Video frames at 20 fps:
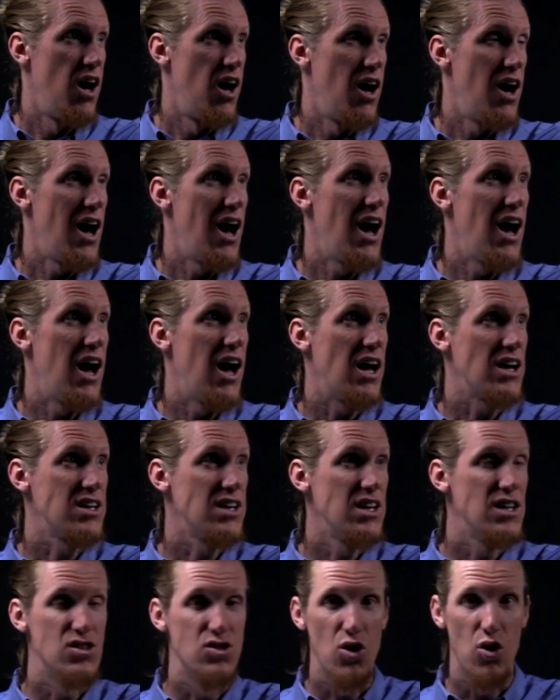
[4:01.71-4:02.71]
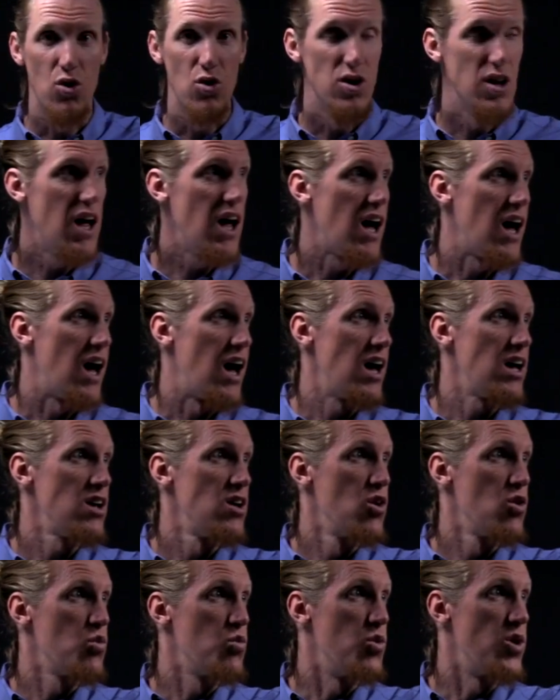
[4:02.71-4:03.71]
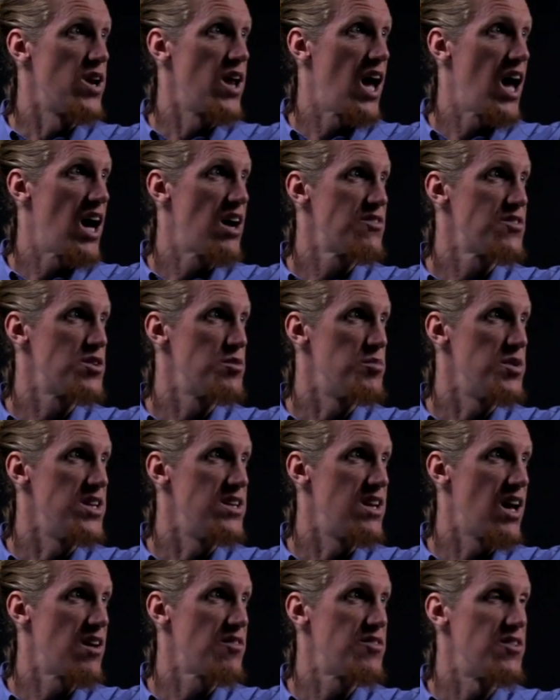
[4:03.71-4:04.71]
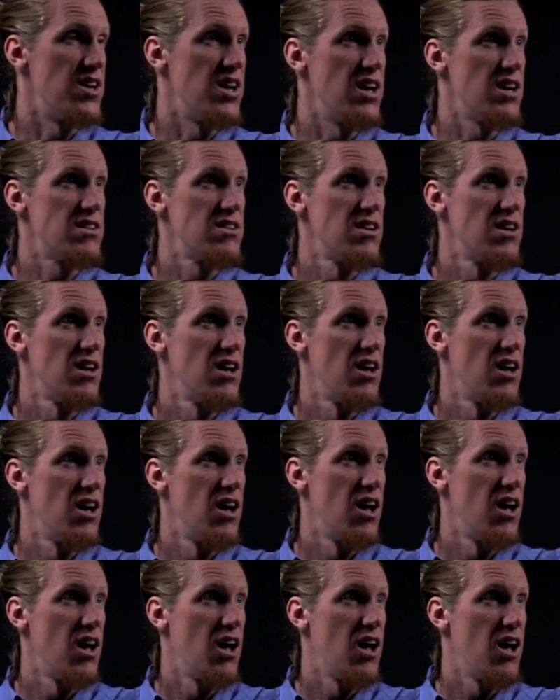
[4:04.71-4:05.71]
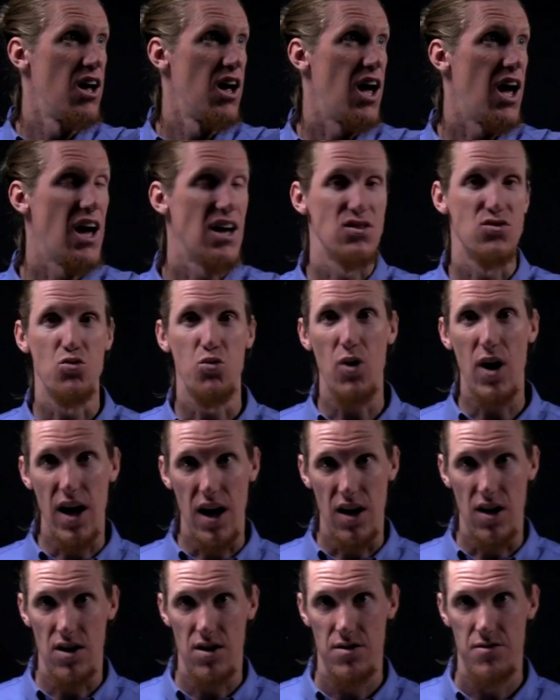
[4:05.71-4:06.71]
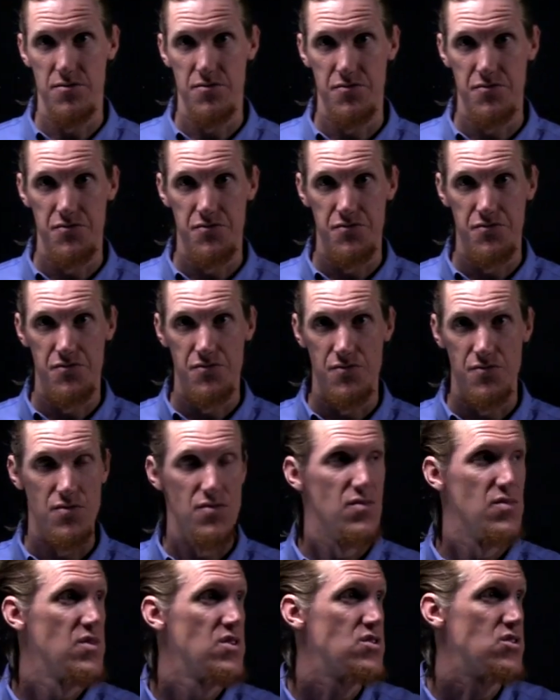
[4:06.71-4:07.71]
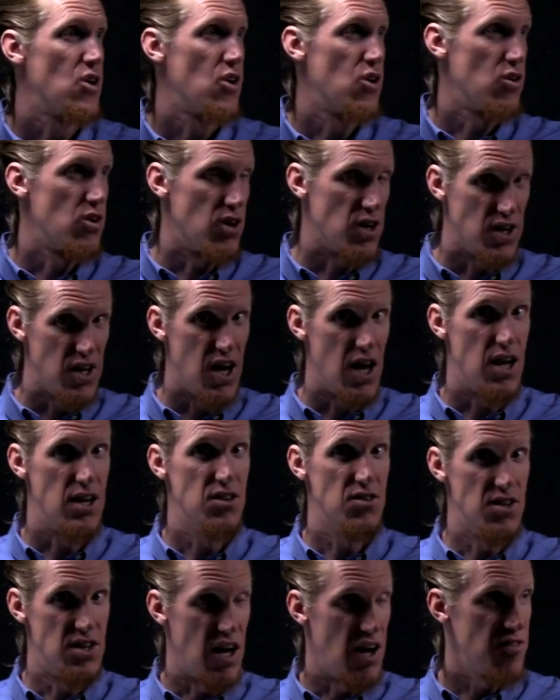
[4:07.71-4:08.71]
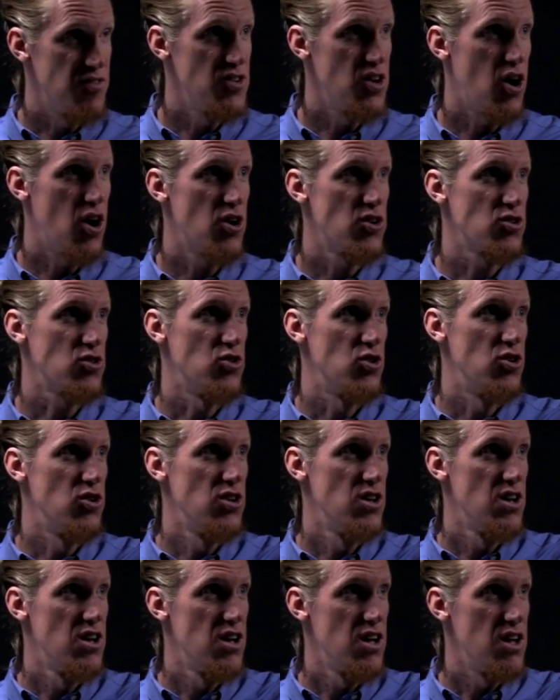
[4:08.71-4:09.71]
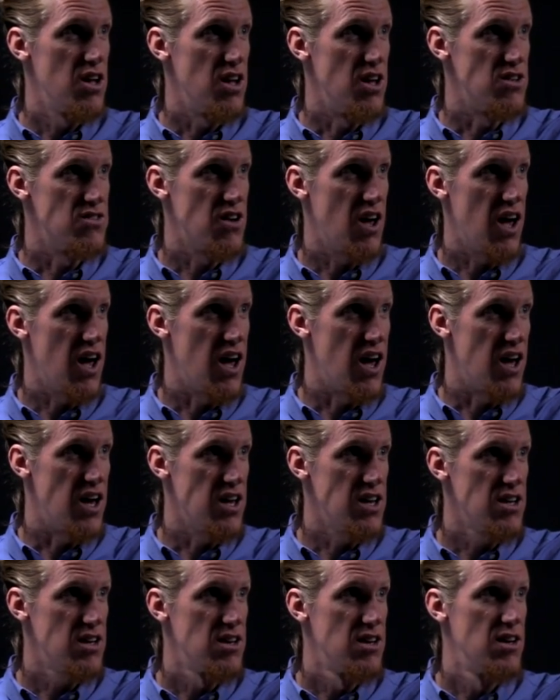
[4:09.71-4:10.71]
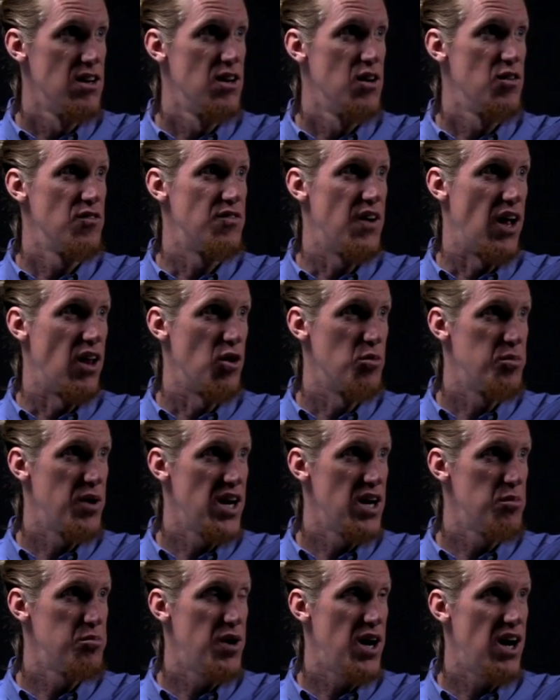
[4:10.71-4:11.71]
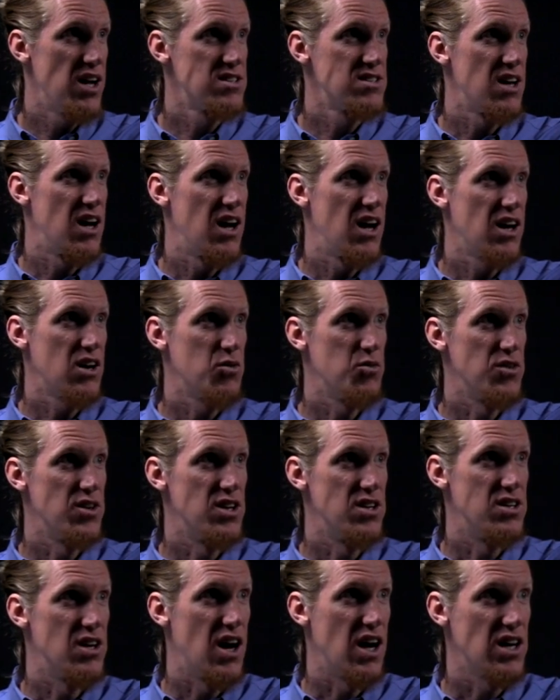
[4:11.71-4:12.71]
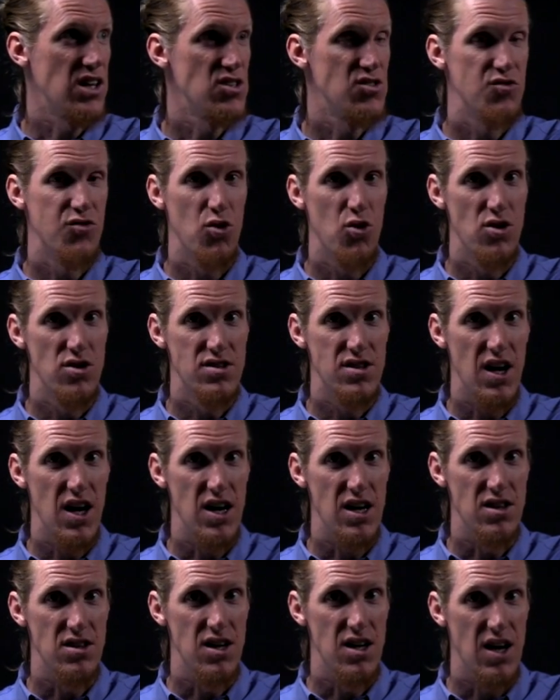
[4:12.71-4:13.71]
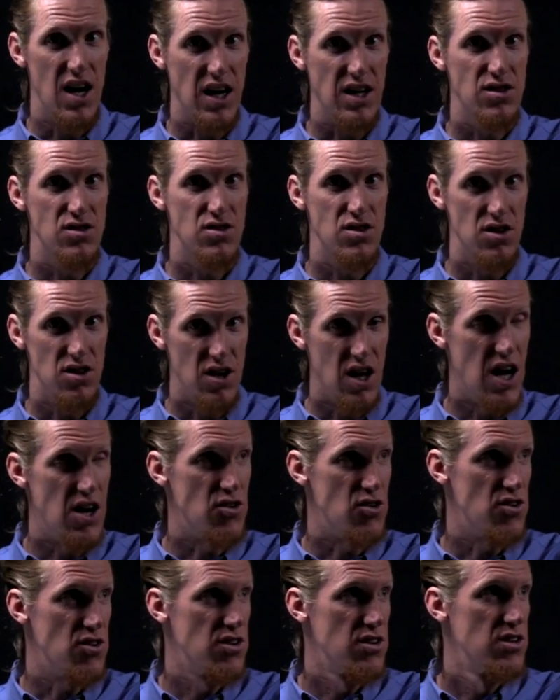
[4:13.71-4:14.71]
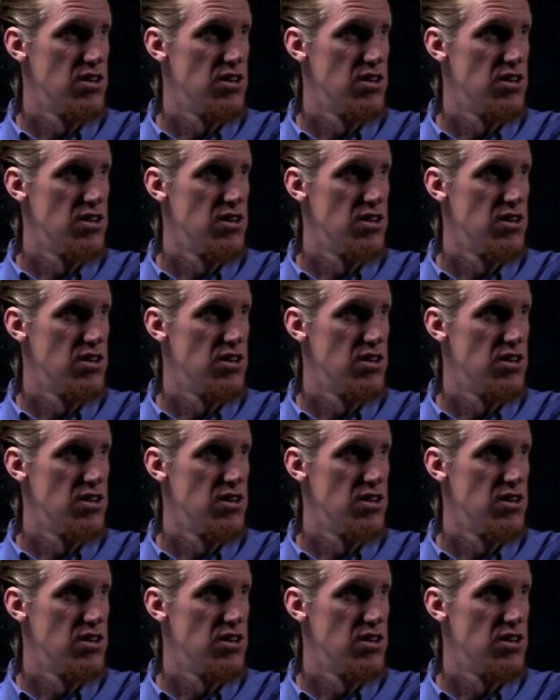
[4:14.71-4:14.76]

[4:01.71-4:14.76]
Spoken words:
ha-gedolah would have to be definite as well. So again, the definite article is hey, followed by a patach with a dagesh forte in the next letter.